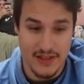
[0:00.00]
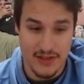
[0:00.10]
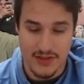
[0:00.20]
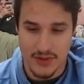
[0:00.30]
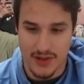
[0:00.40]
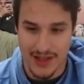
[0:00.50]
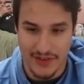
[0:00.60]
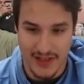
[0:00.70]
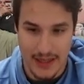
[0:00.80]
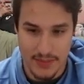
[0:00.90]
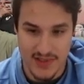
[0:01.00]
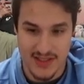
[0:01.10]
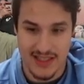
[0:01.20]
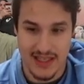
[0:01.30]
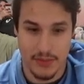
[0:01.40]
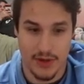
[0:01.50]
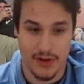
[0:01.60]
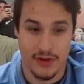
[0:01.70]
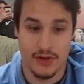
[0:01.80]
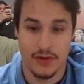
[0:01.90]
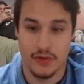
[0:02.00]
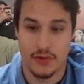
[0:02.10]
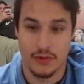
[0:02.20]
So the level caps in this game are